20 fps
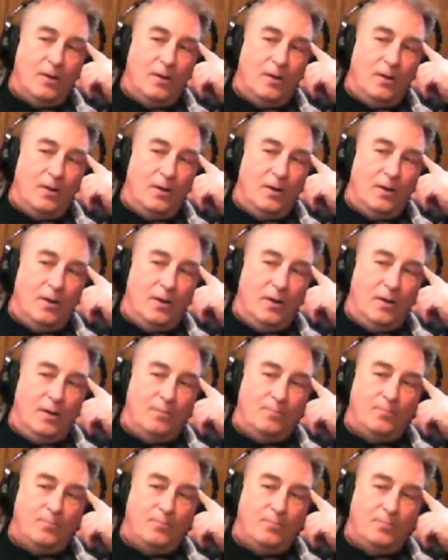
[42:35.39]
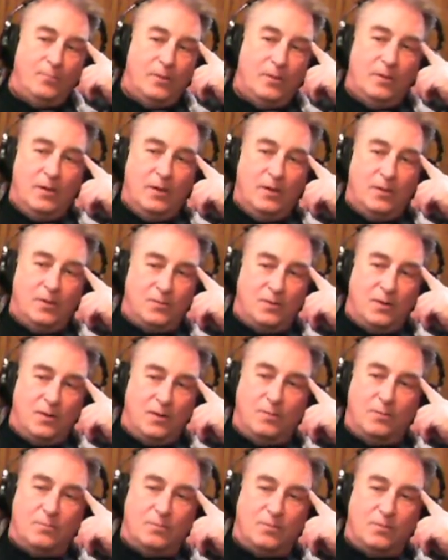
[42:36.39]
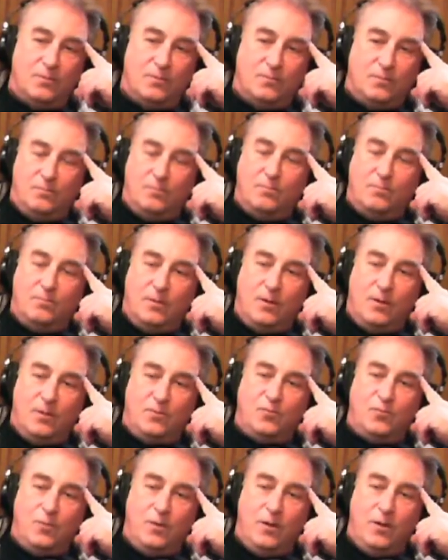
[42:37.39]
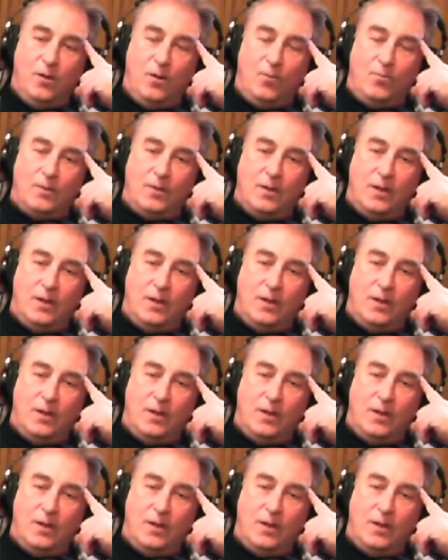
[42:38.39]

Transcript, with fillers: Uh, it's a, a, a trio.